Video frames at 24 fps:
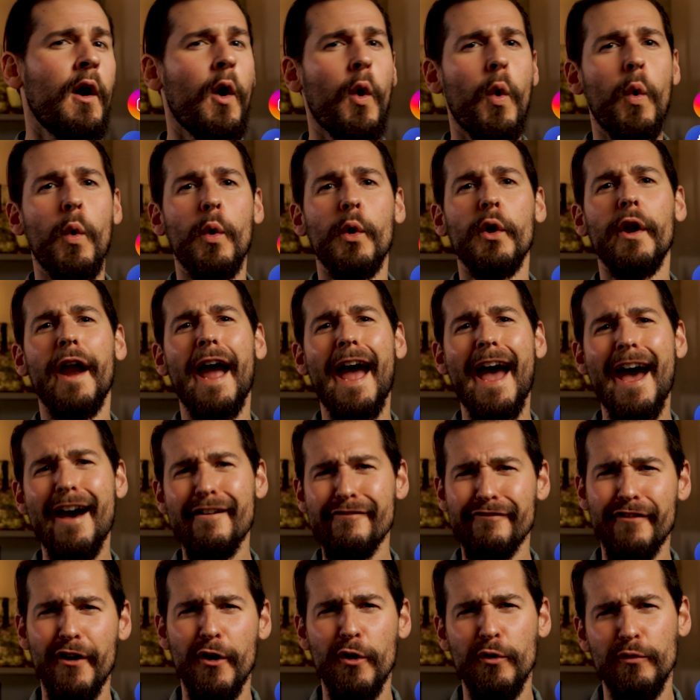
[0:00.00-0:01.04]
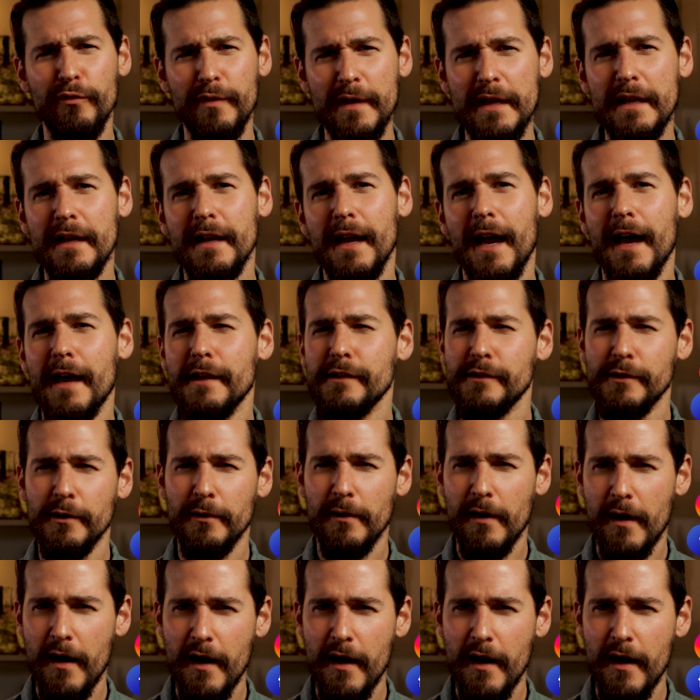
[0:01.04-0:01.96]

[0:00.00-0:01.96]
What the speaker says: or FOV as you'll